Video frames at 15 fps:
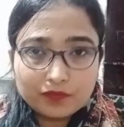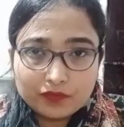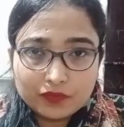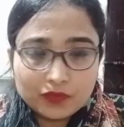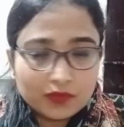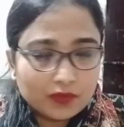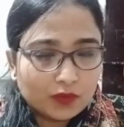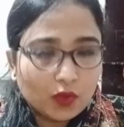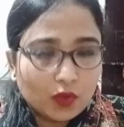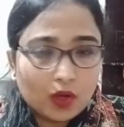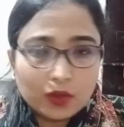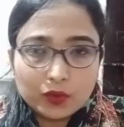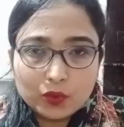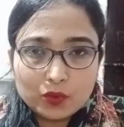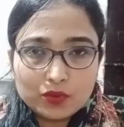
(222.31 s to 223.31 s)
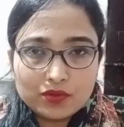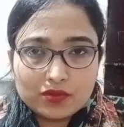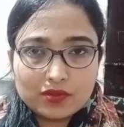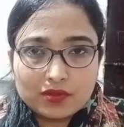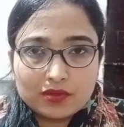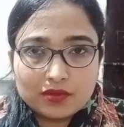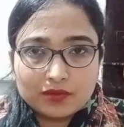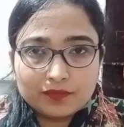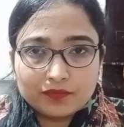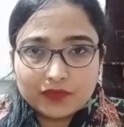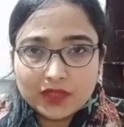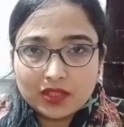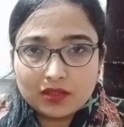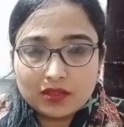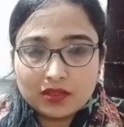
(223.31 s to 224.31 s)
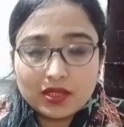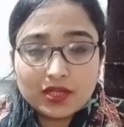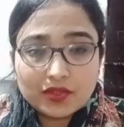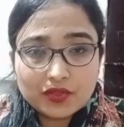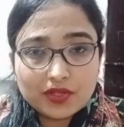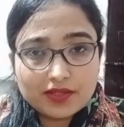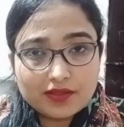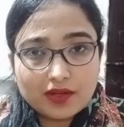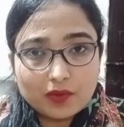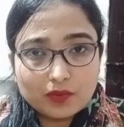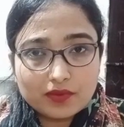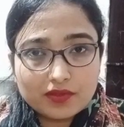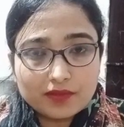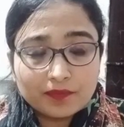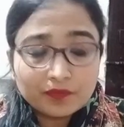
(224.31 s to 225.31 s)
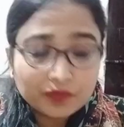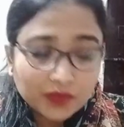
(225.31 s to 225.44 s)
nor those ultrasounds.